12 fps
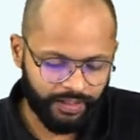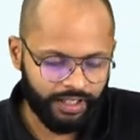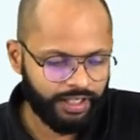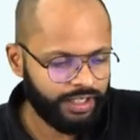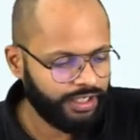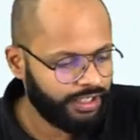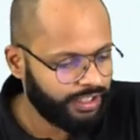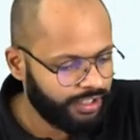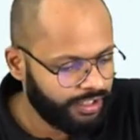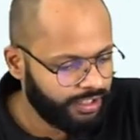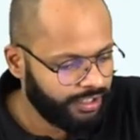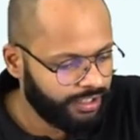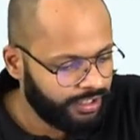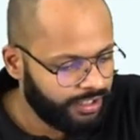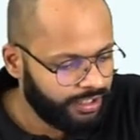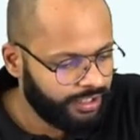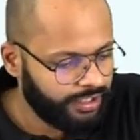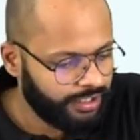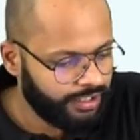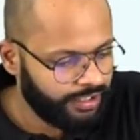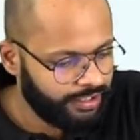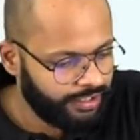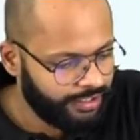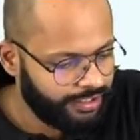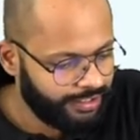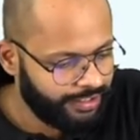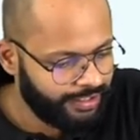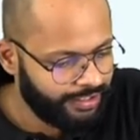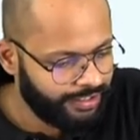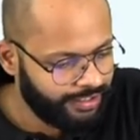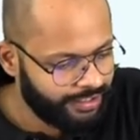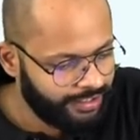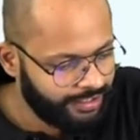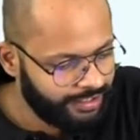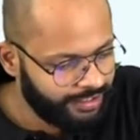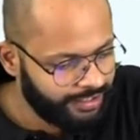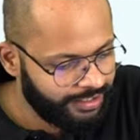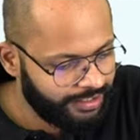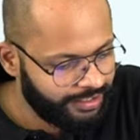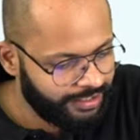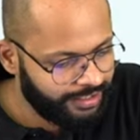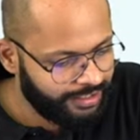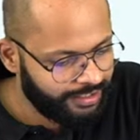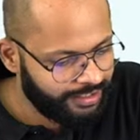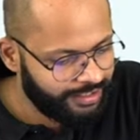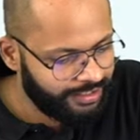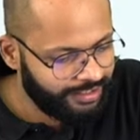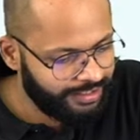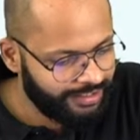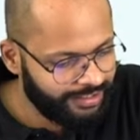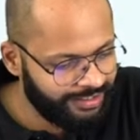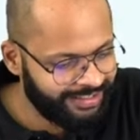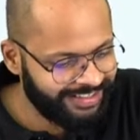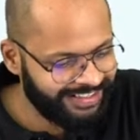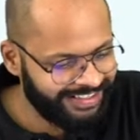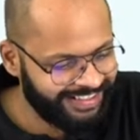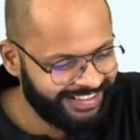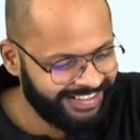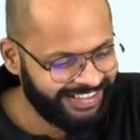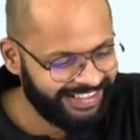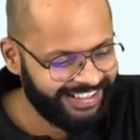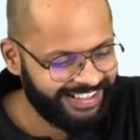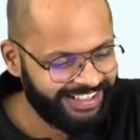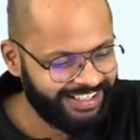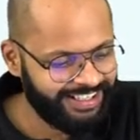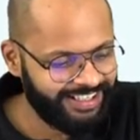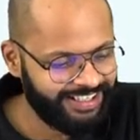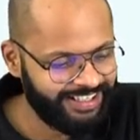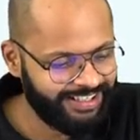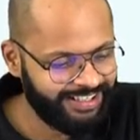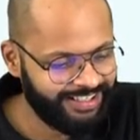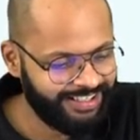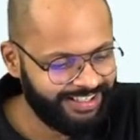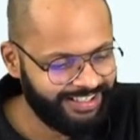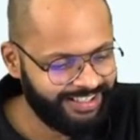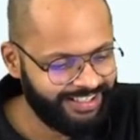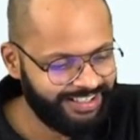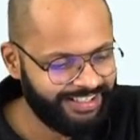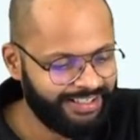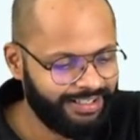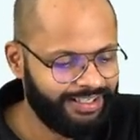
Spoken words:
Nobody speaks.